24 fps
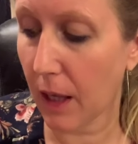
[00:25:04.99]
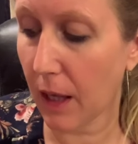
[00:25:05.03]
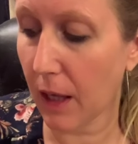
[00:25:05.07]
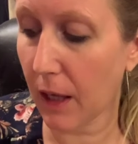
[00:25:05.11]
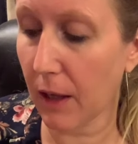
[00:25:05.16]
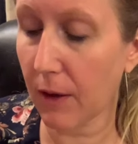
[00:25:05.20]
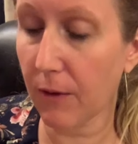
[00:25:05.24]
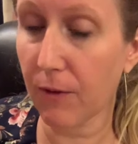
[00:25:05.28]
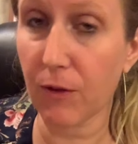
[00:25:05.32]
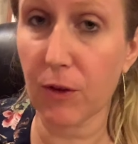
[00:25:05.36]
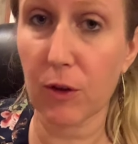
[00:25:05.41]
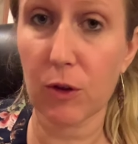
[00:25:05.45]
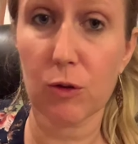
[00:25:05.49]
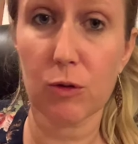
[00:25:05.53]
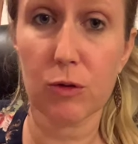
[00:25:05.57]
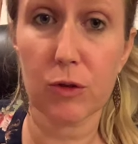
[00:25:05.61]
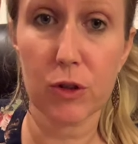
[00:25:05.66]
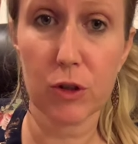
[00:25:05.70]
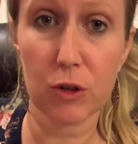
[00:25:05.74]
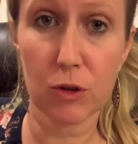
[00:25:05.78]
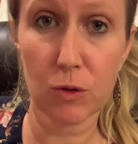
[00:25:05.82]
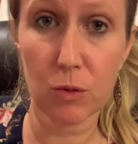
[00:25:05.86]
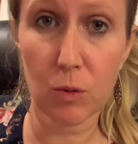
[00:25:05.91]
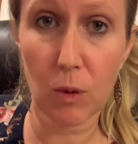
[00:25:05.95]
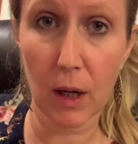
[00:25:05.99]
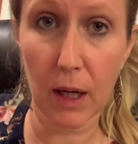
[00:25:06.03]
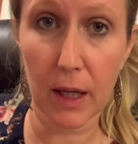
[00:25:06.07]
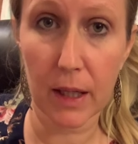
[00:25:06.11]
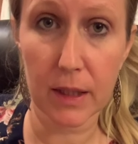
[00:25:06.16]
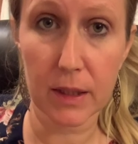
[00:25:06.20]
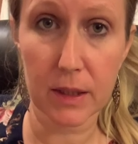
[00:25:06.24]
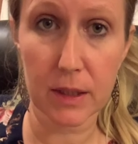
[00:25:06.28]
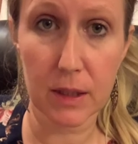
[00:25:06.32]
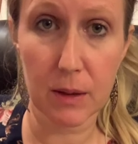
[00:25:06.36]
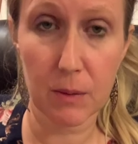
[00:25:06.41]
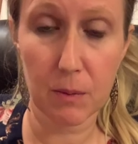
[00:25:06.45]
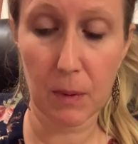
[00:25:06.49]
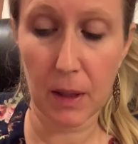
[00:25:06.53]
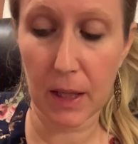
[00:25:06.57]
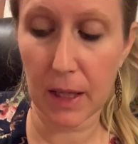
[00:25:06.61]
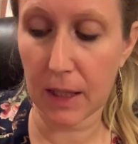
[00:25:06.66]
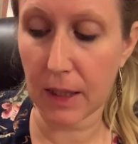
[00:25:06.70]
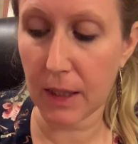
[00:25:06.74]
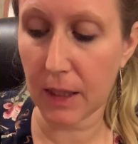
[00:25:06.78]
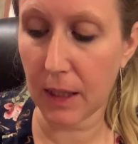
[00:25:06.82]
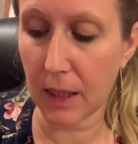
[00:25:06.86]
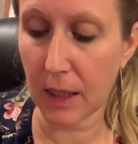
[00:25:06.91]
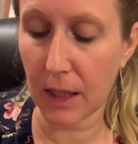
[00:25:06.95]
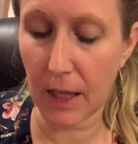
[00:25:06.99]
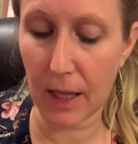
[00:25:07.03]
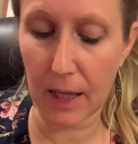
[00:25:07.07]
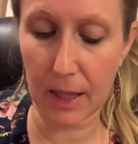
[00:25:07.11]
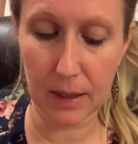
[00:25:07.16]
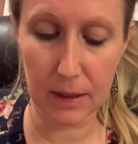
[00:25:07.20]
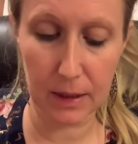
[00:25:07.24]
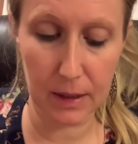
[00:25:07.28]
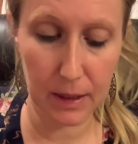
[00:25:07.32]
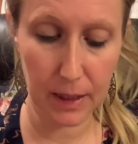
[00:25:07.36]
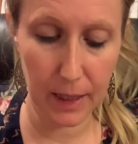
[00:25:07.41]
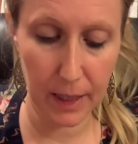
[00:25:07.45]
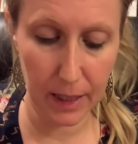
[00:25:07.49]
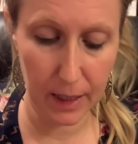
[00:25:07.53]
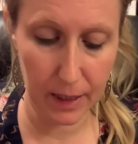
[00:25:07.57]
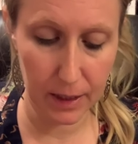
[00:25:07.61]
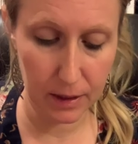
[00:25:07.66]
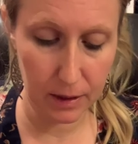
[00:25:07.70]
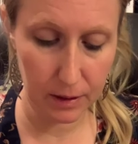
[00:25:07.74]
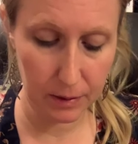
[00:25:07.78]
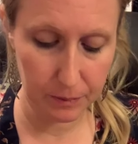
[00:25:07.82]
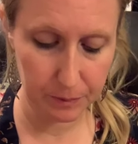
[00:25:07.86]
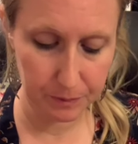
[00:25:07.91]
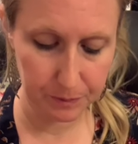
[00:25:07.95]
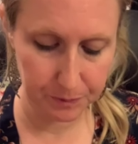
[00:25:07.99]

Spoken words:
If you do want to make a lid,